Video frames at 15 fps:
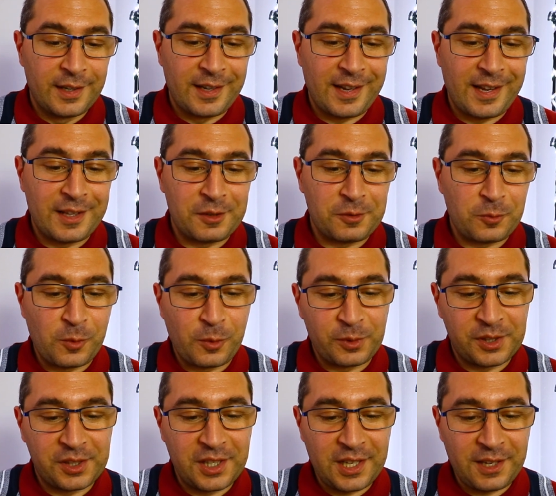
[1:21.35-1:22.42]
And we'll
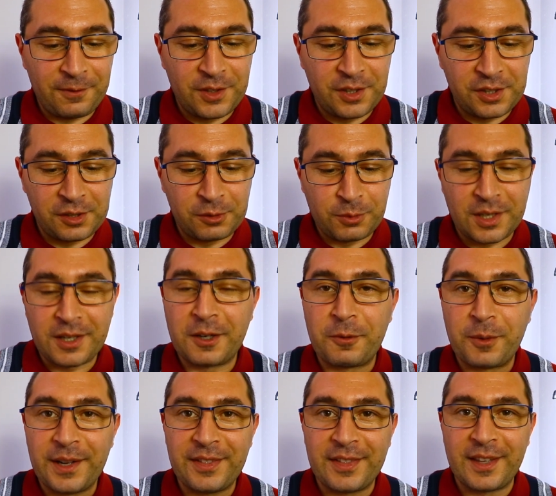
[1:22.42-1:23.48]
see if this is gonna
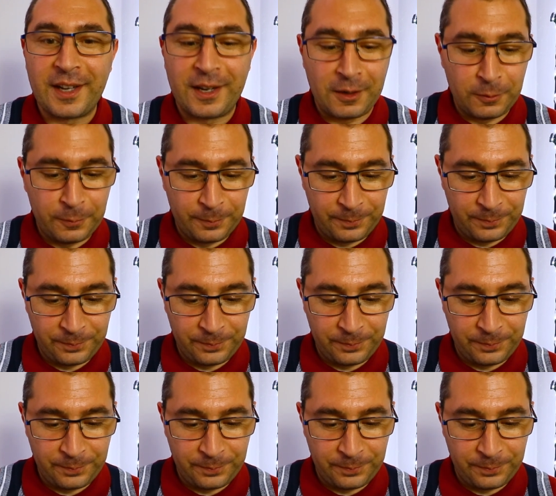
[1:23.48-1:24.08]
run now.